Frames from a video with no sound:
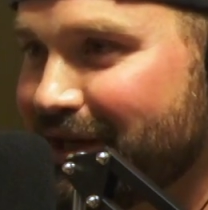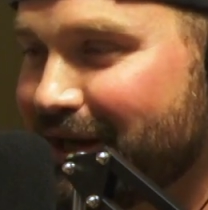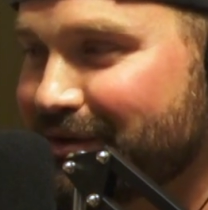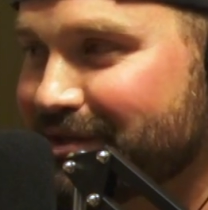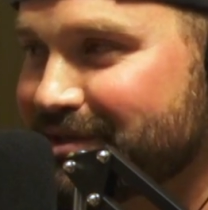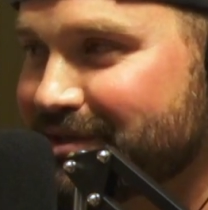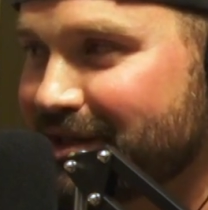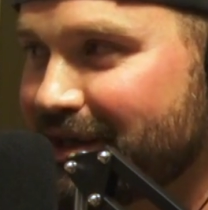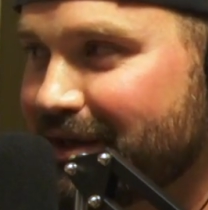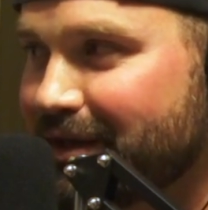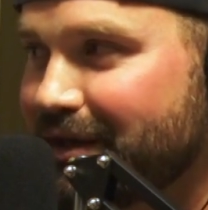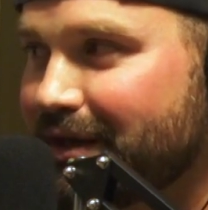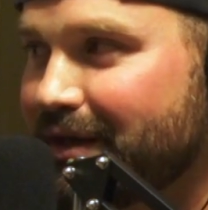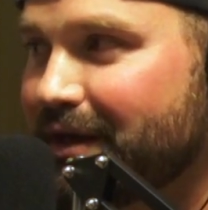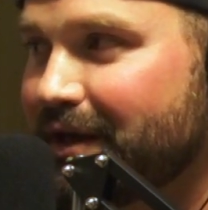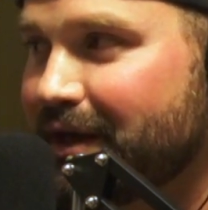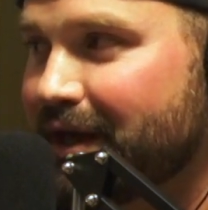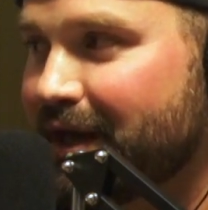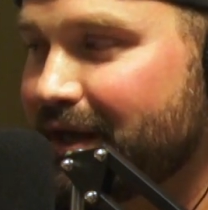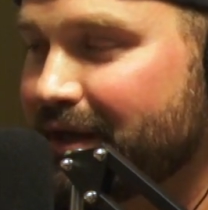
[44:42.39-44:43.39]
But now it's like,
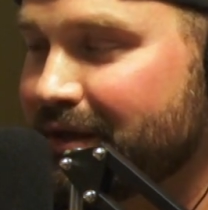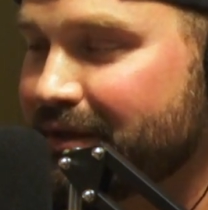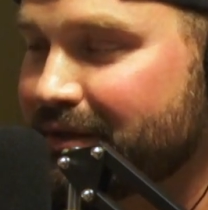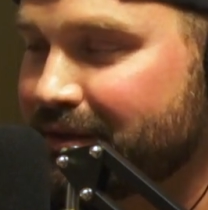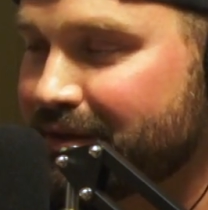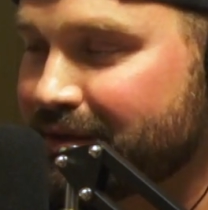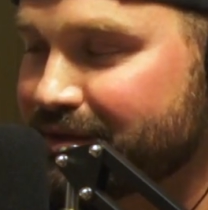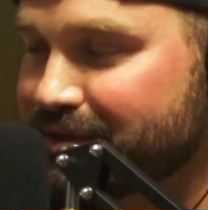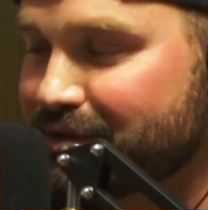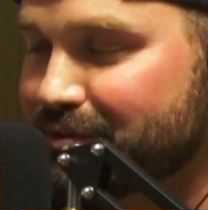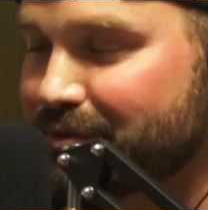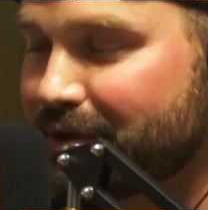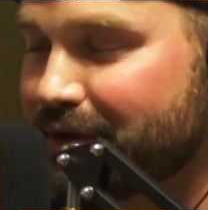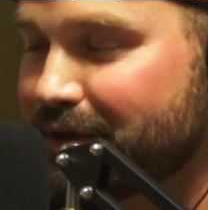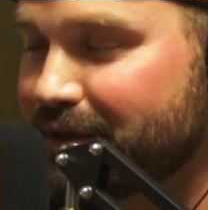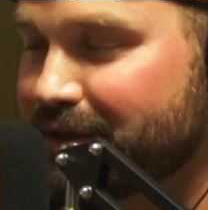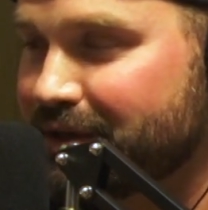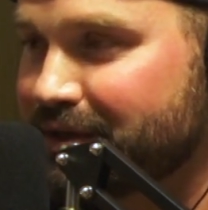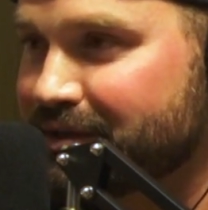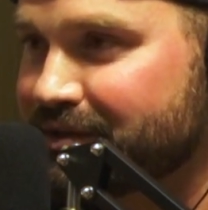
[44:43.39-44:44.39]
hey, this is
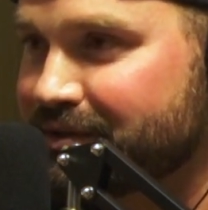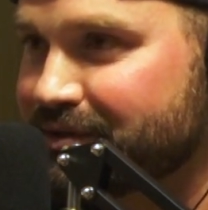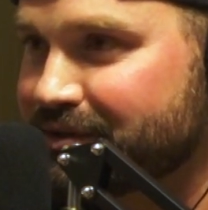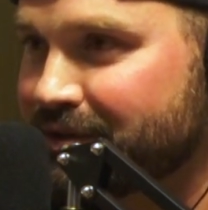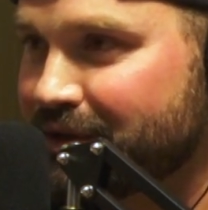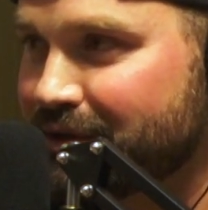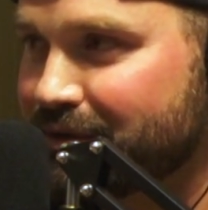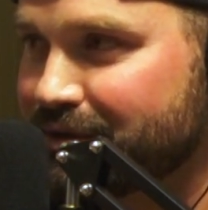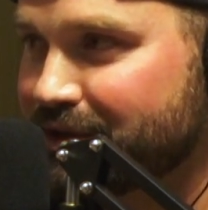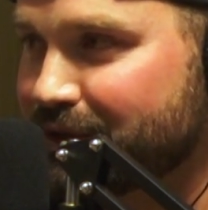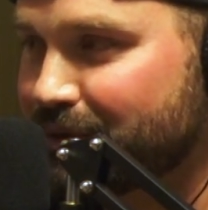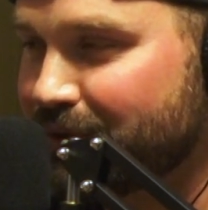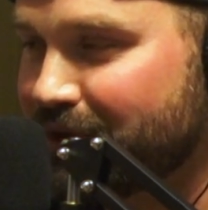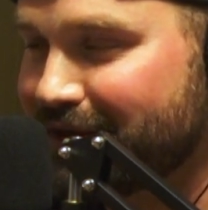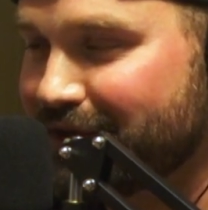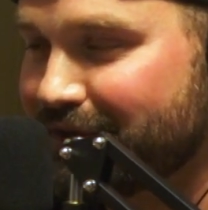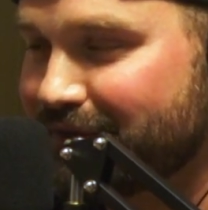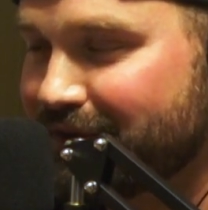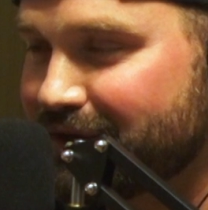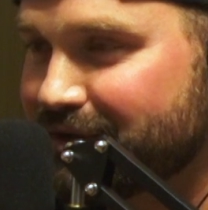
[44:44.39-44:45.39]
where it is. You know, it's like
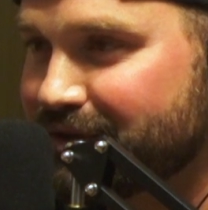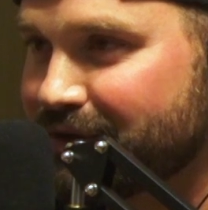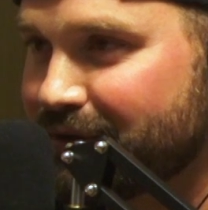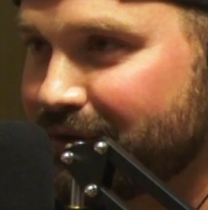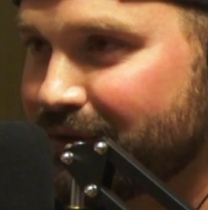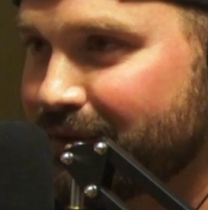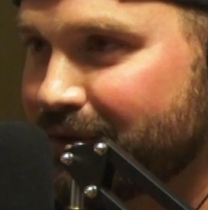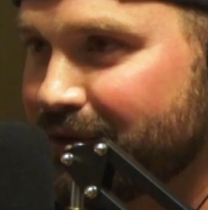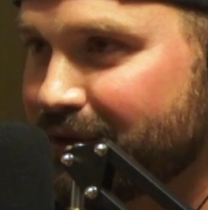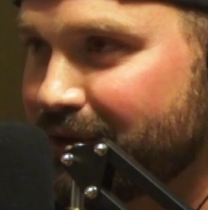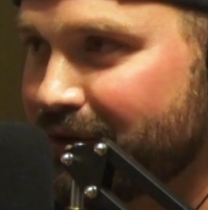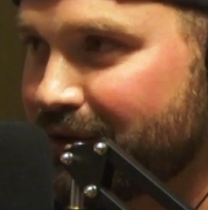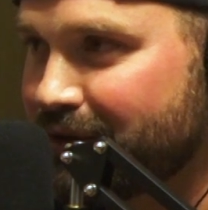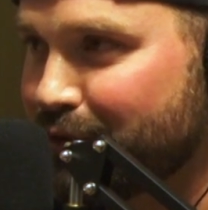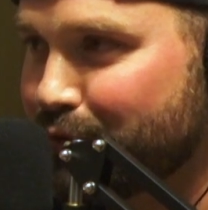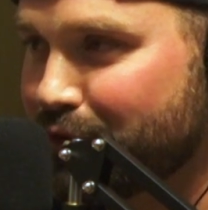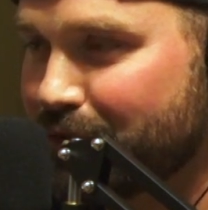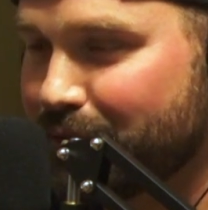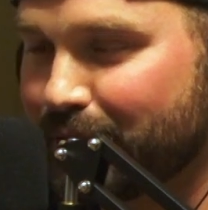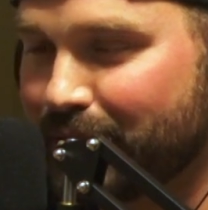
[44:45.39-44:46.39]
right off that turn right
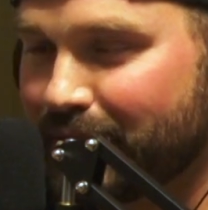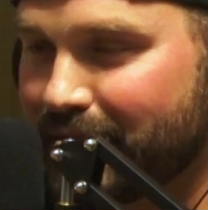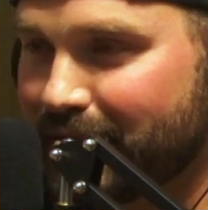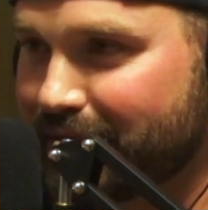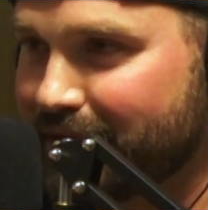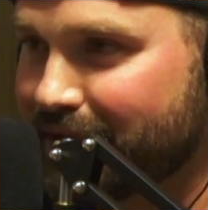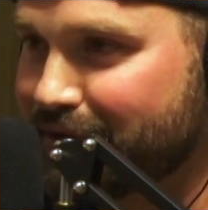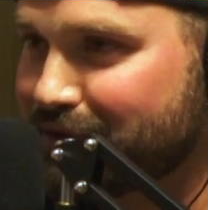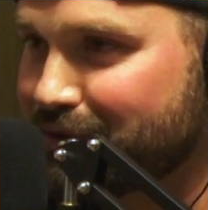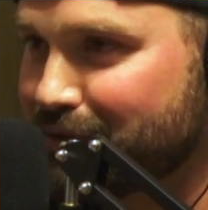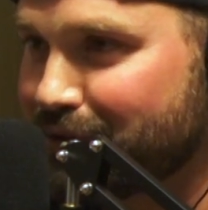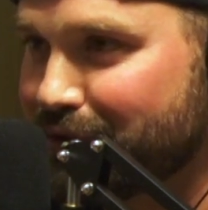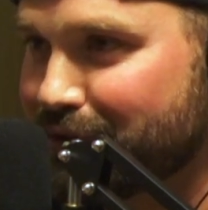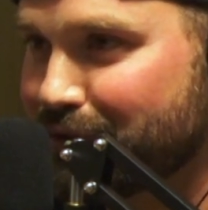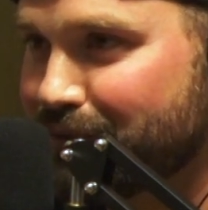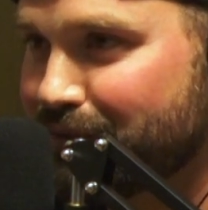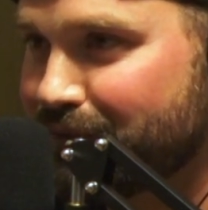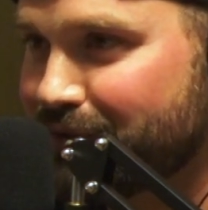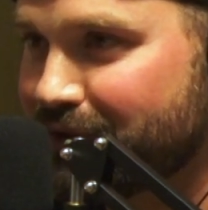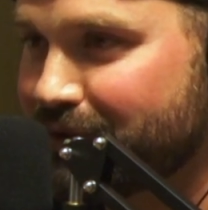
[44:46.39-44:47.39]
there. You probably walk like
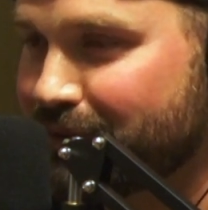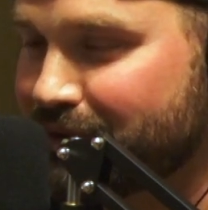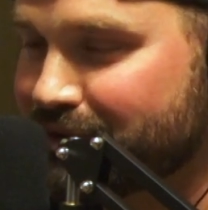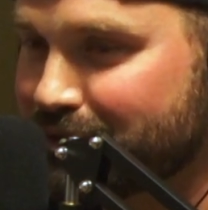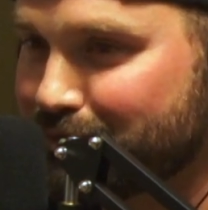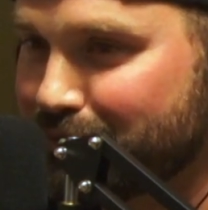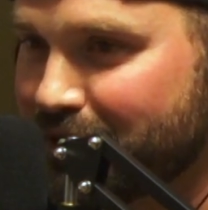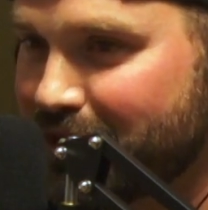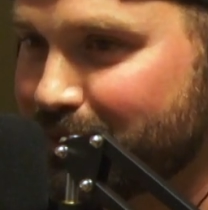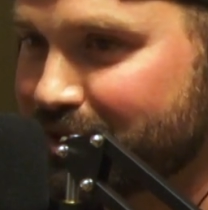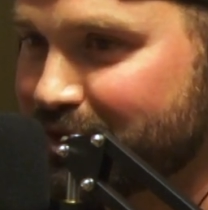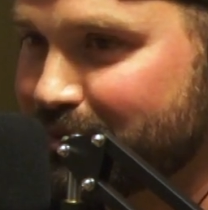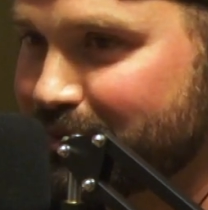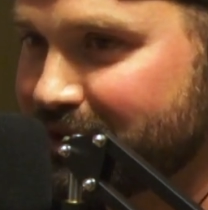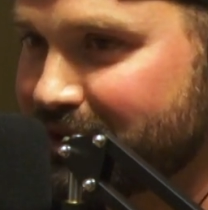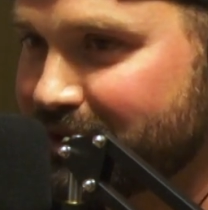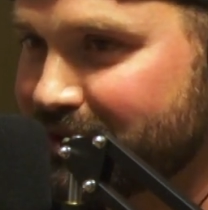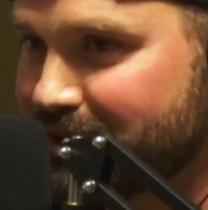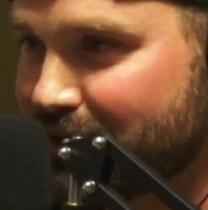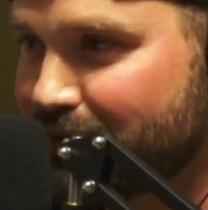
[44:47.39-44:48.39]
200 feet, which in Bobby
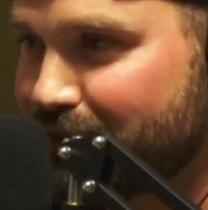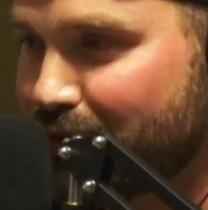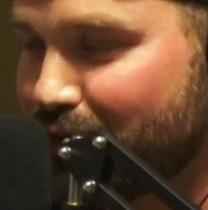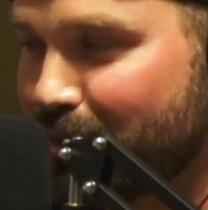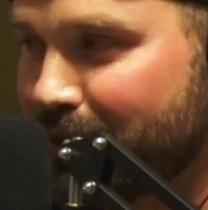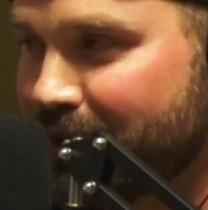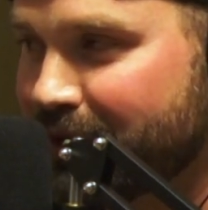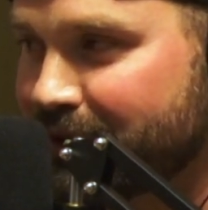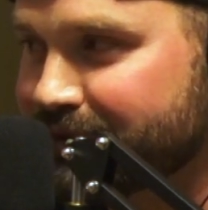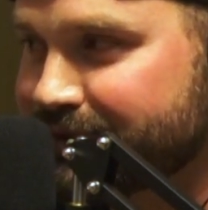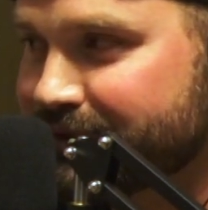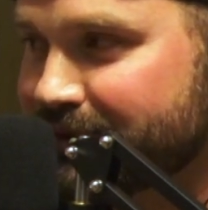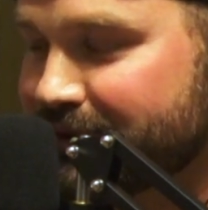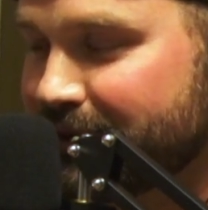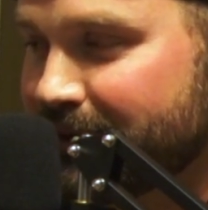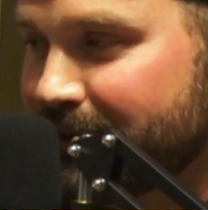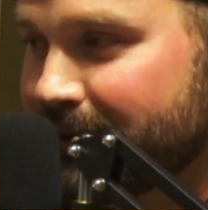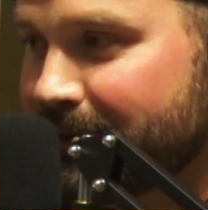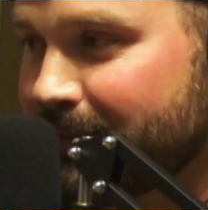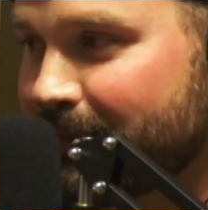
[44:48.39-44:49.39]
speak is like 4 miles.
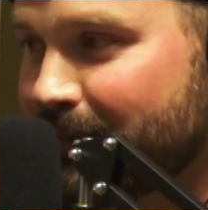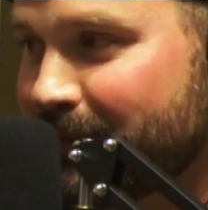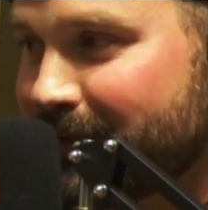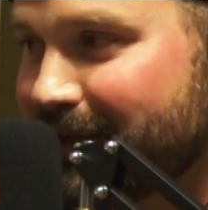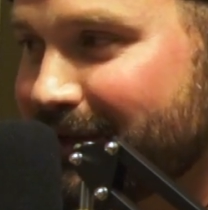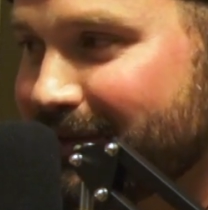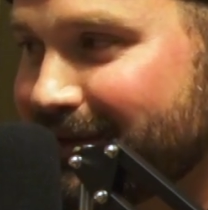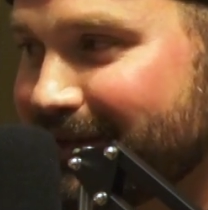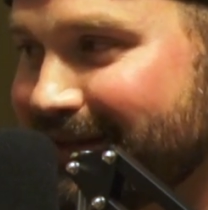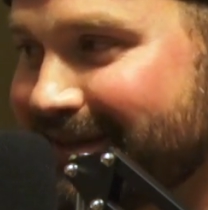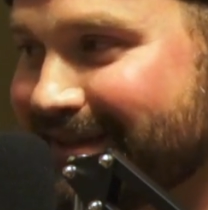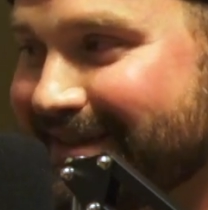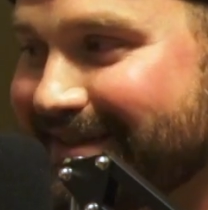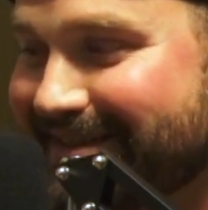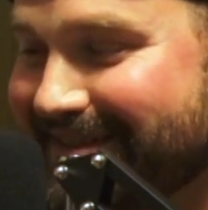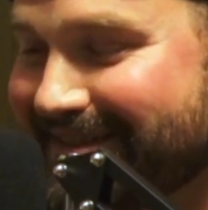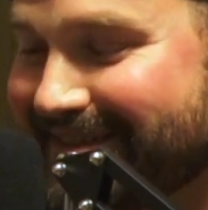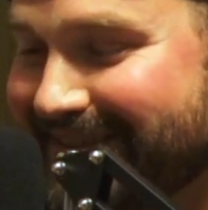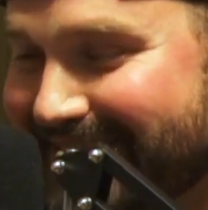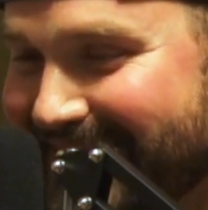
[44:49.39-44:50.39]
And
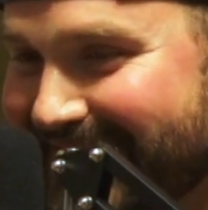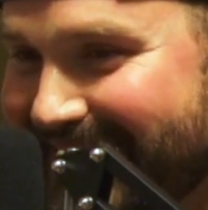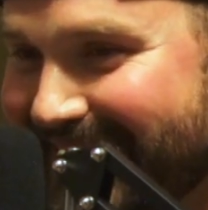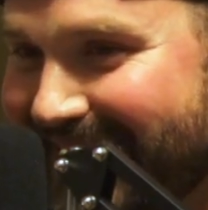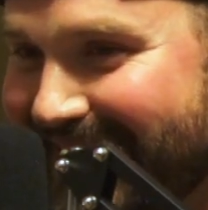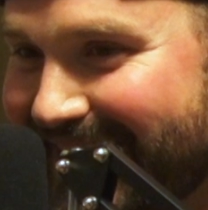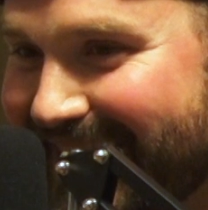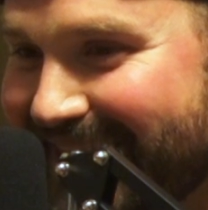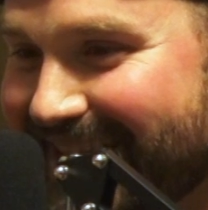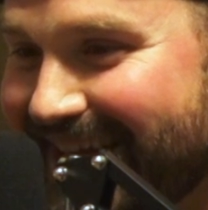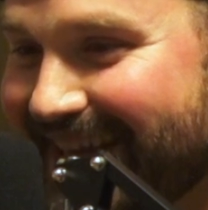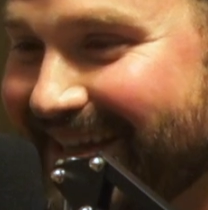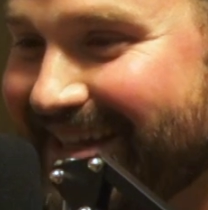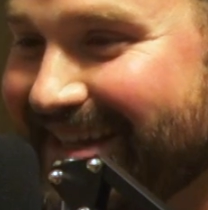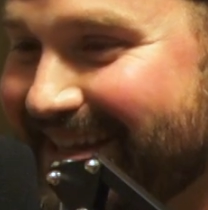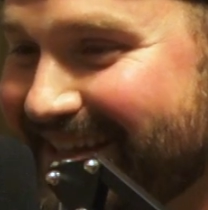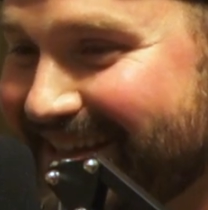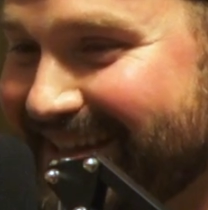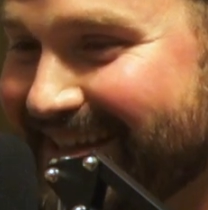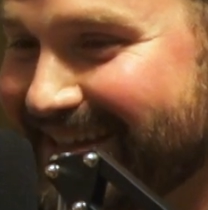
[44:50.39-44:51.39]
then, and
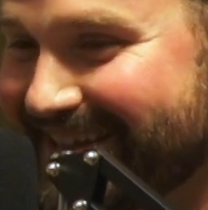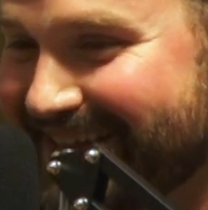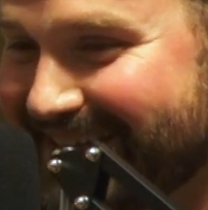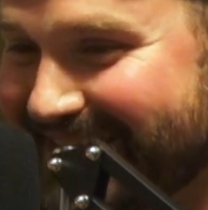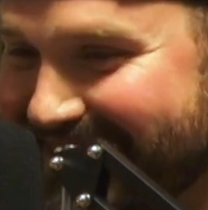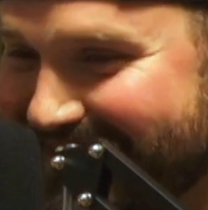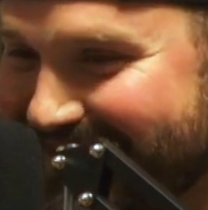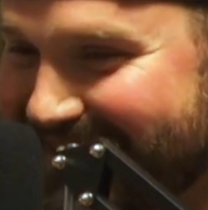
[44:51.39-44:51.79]
then,